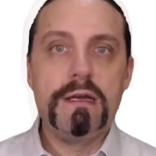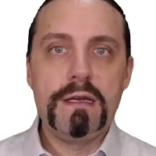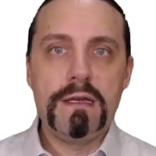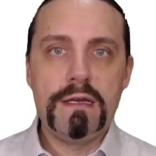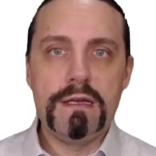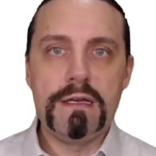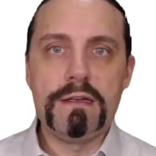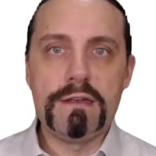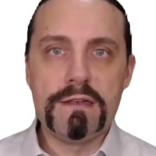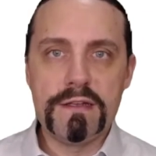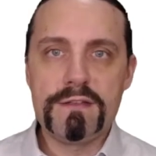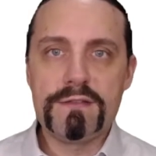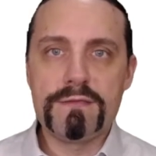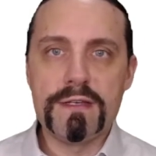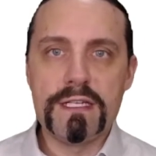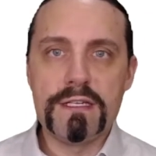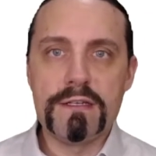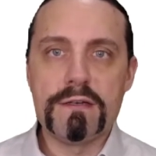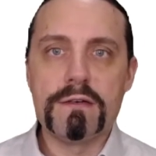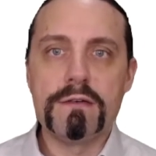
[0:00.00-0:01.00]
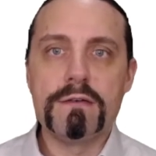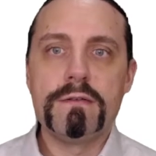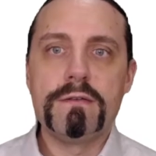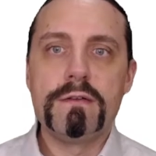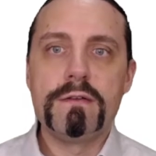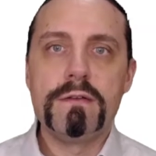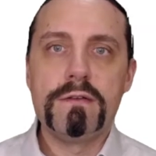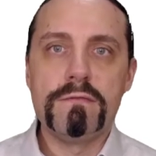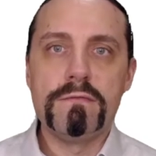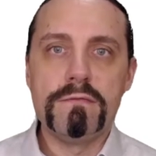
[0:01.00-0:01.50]
In this video,
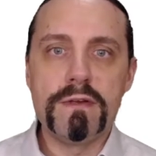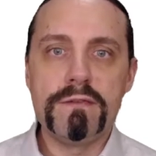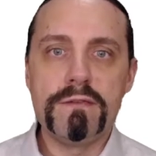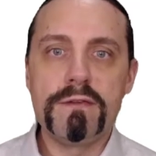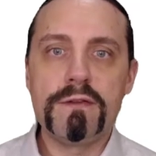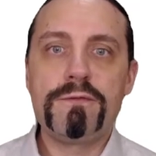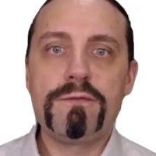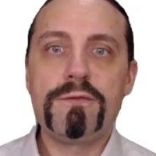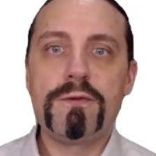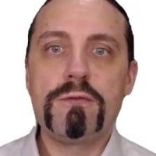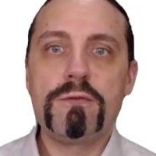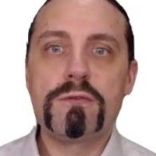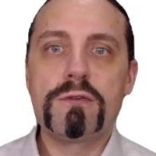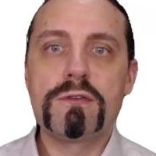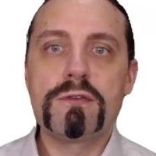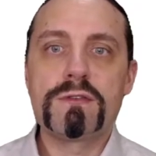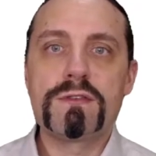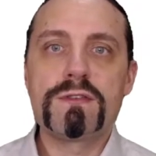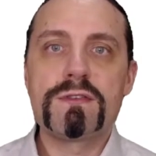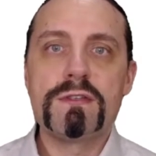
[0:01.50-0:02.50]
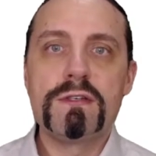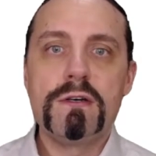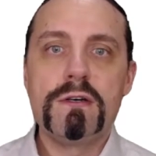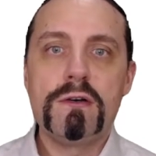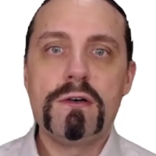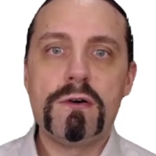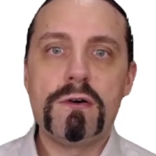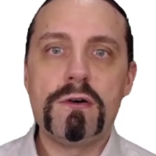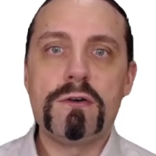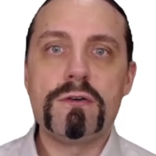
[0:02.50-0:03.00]
we will focus
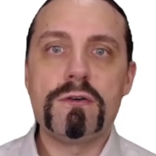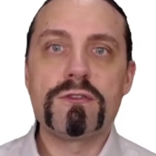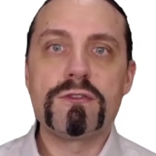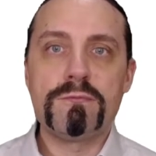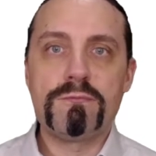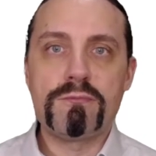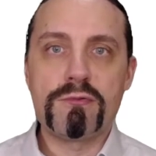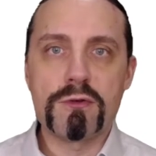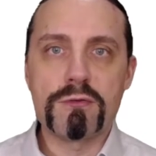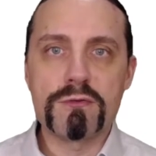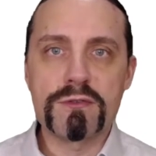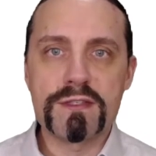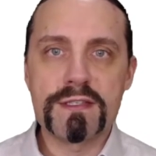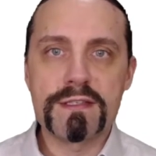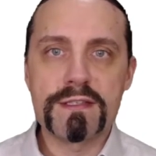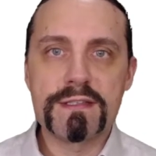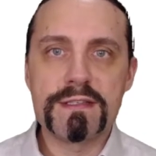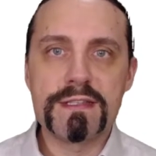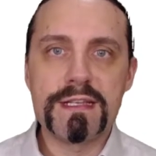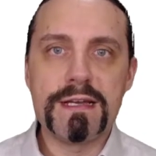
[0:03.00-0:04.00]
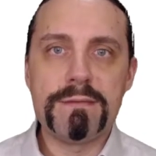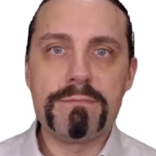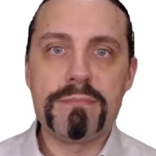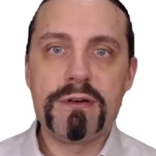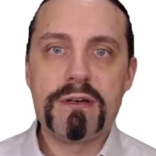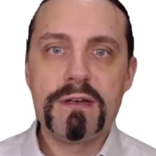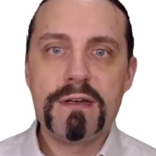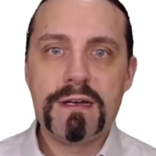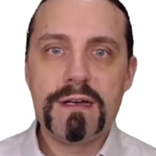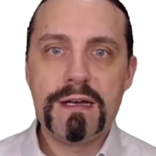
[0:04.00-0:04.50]
on the process step
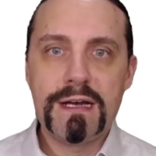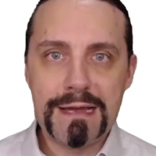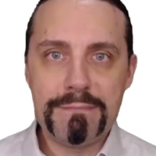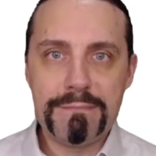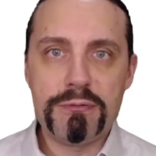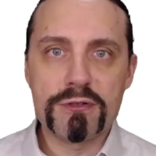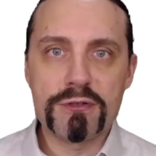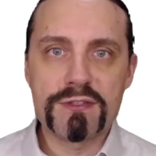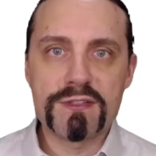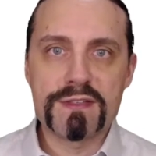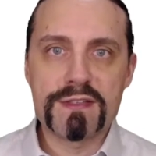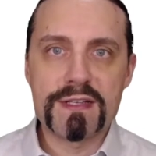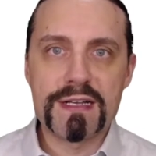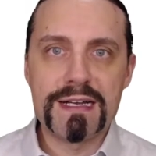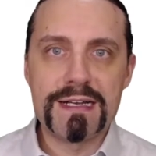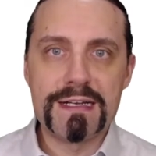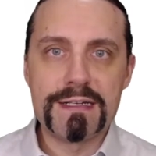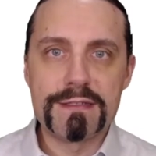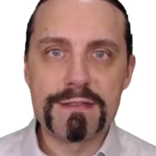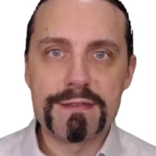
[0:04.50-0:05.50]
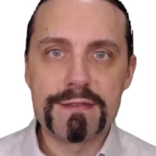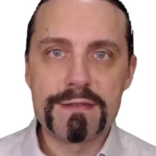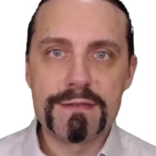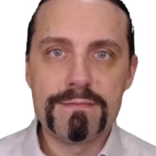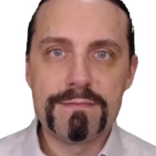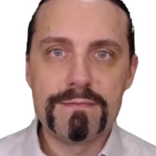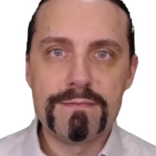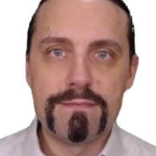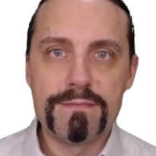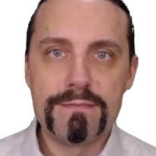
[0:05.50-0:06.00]
hypothesize.
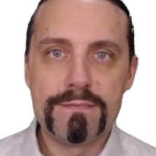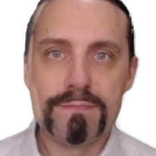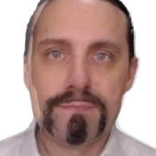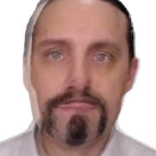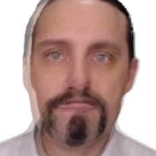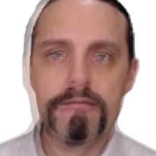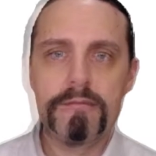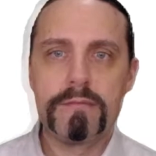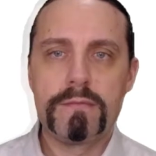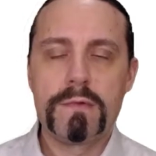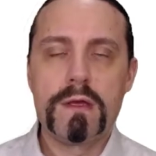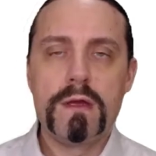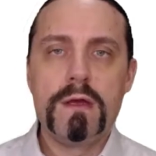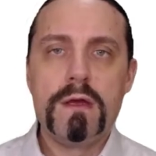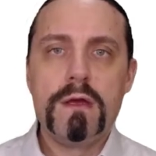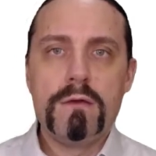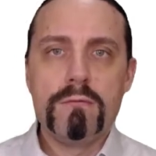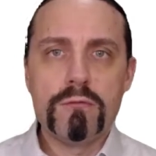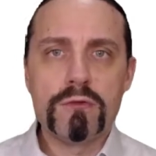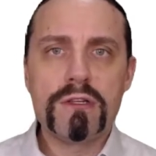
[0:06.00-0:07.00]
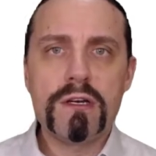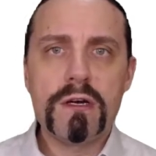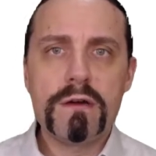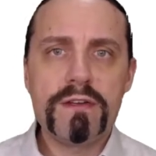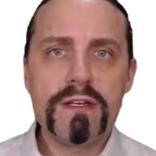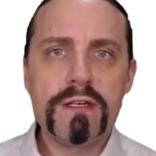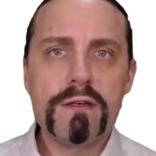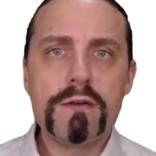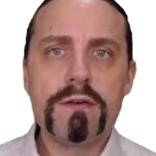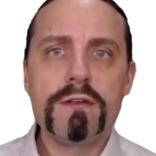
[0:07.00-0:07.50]
What are
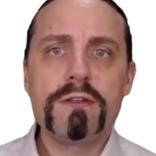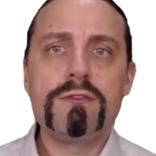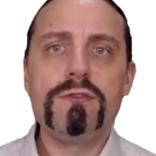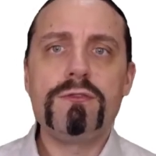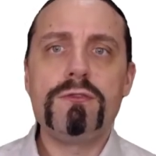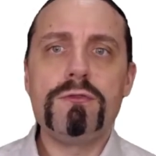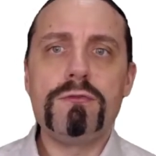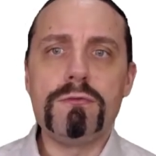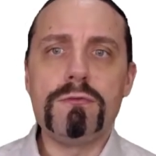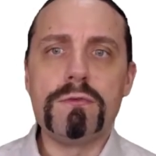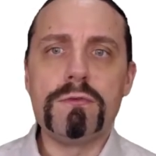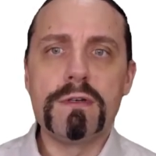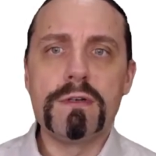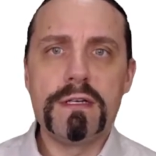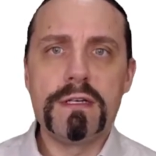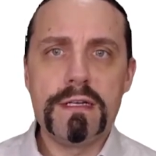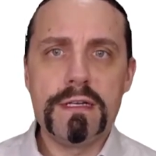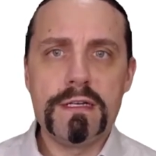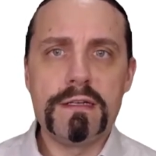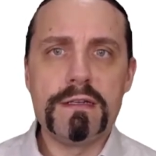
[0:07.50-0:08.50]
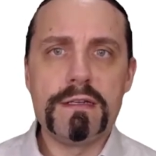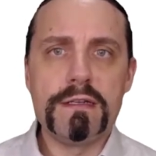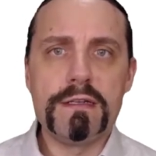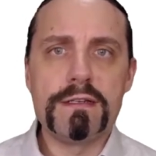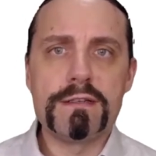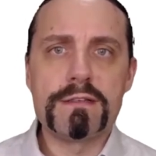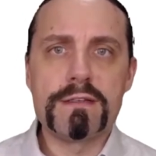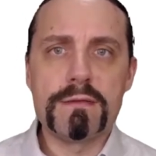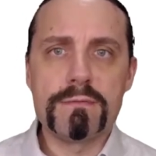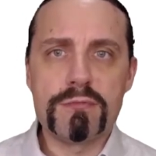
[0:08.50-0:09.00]
we going to do in
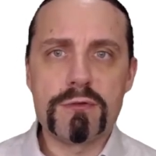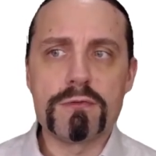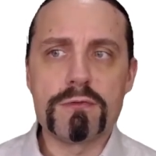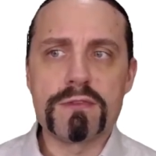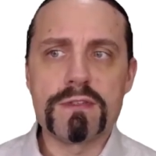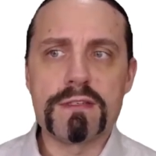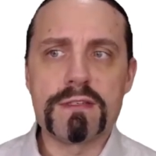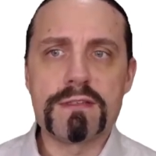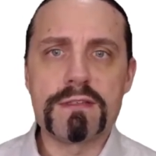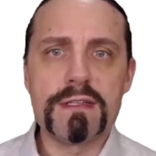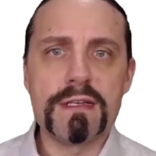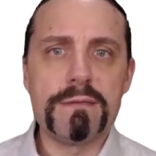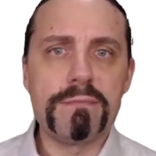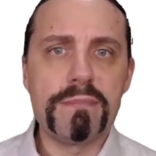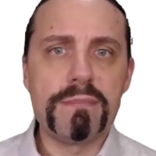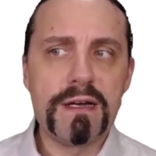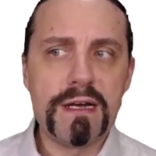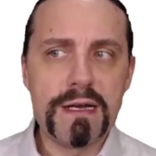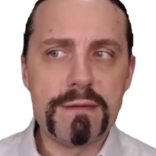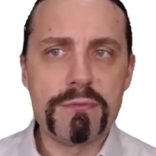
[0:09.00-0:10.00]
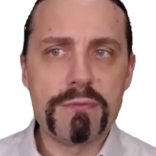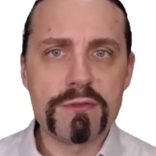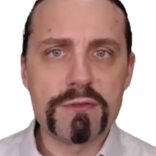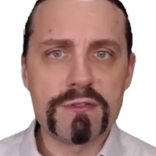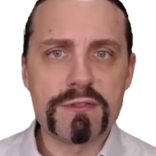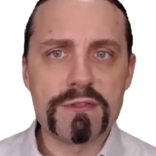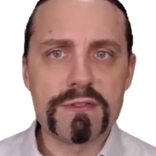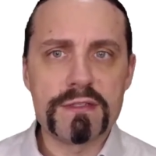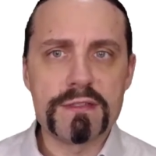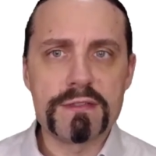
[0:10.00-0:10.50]
this process step
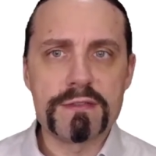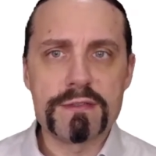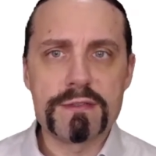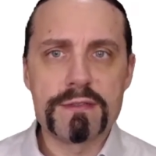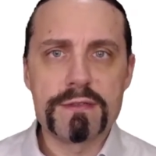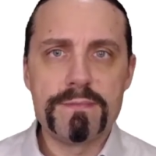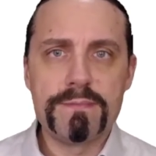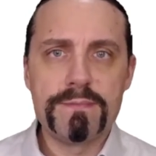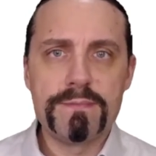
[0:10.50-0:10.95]
hypothesis?